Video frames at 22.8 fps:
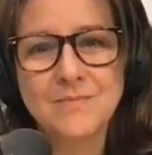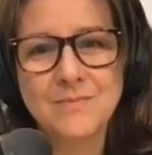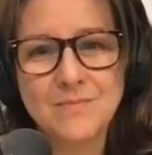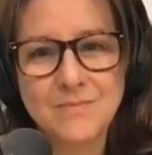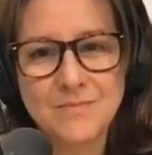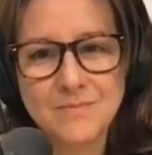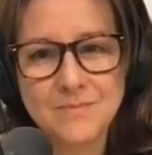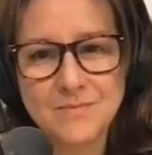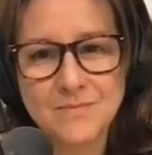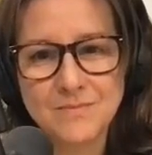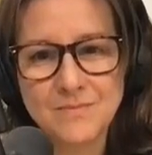
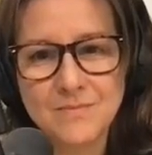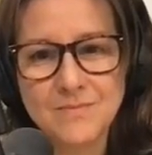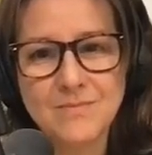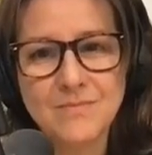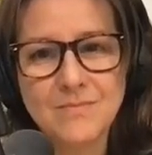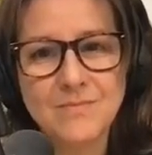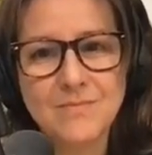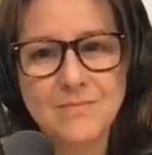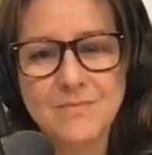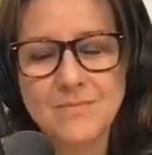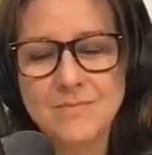
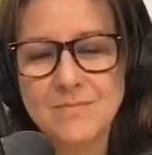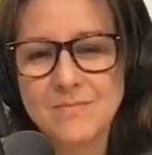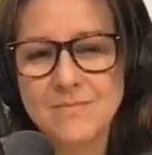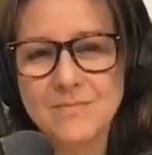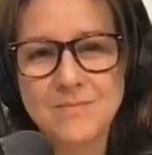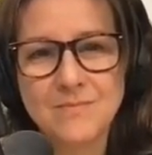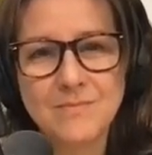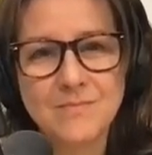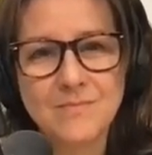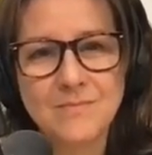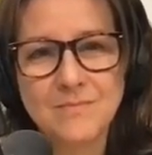
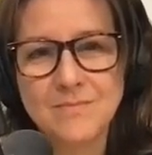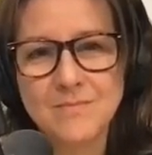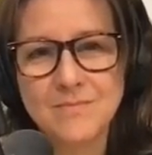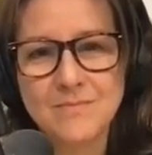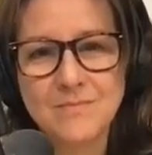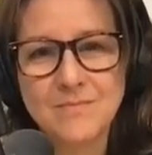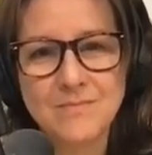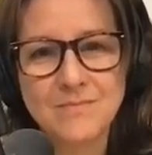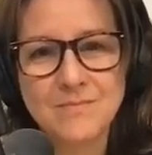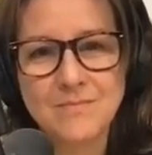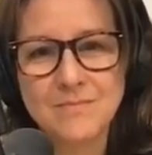
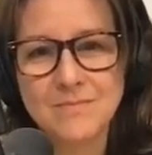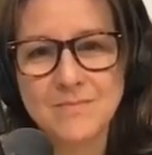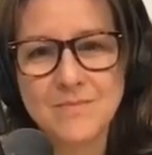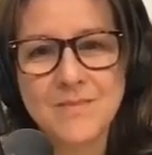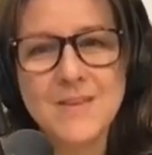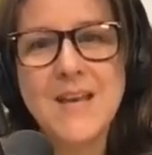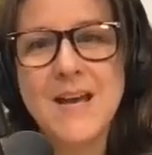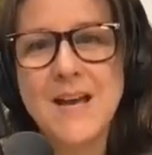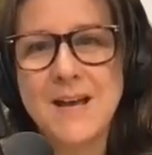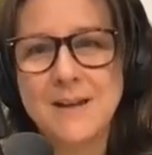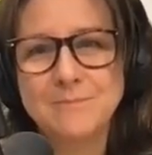
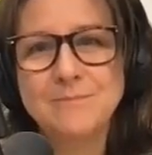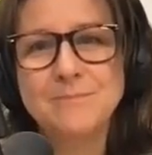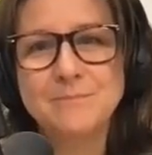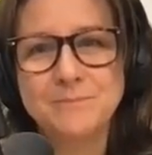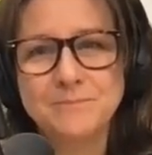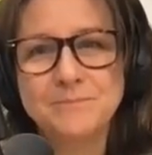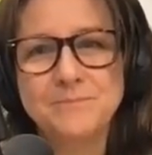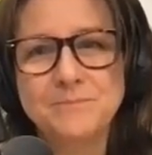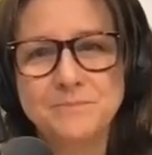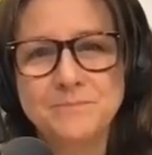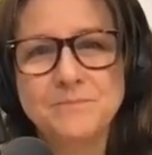
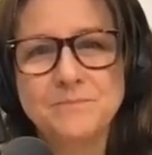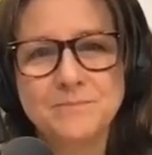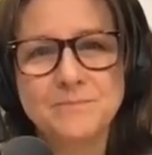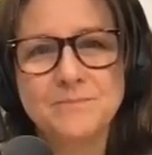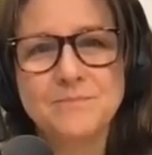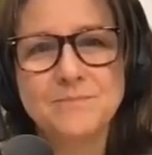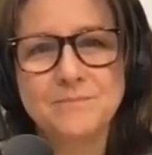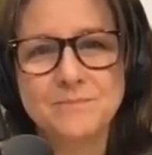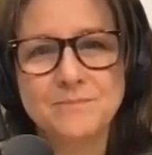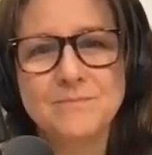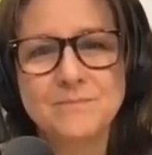
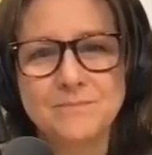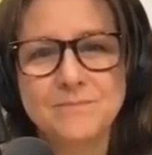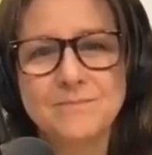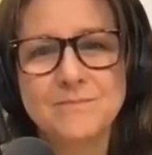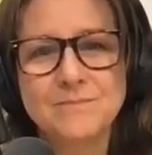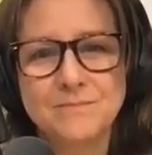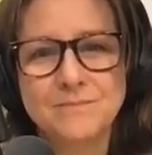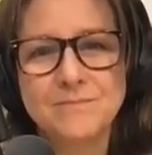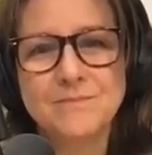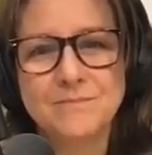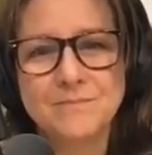
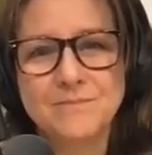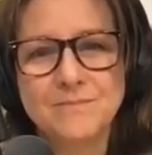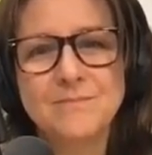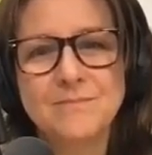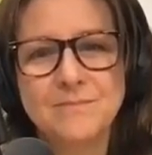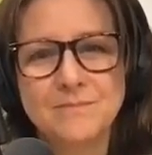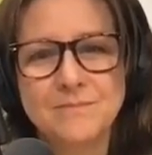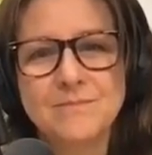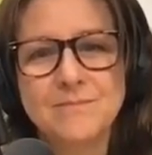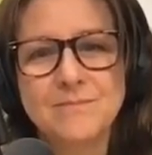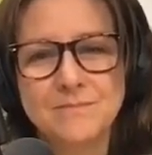
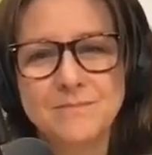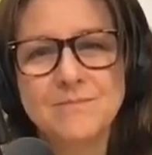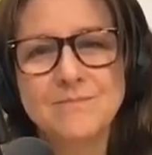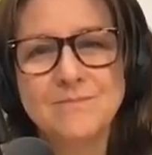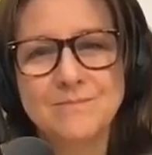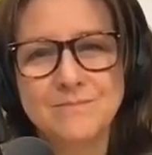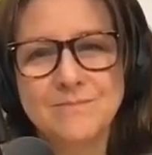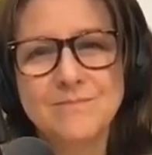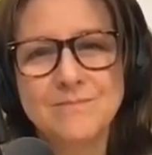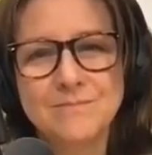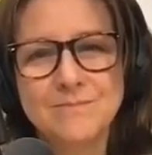
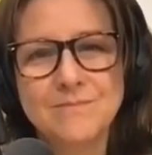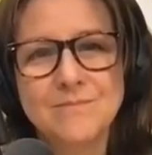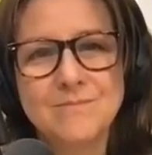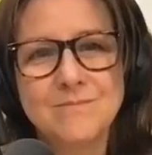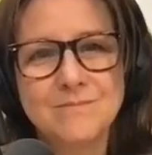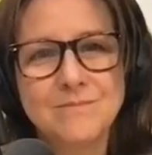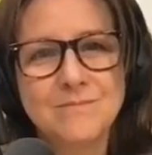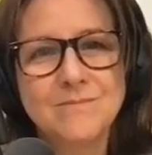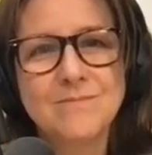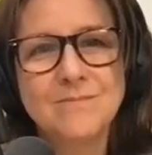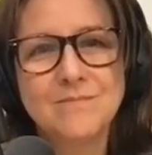
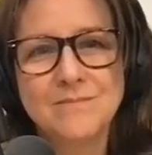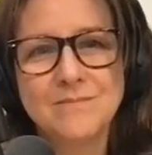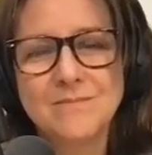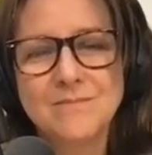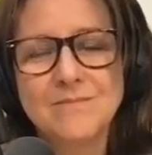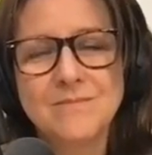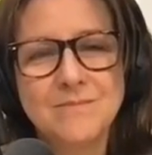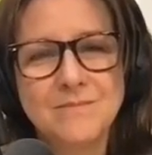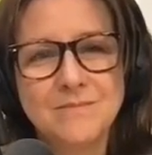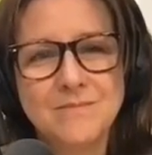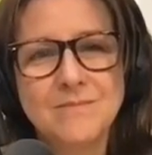
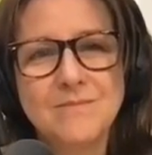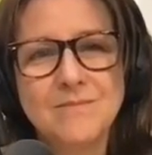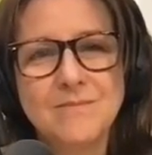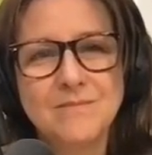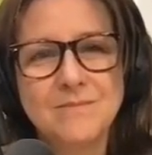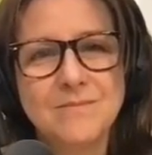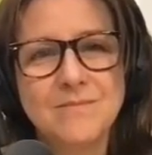No words are spoken by the person on screen.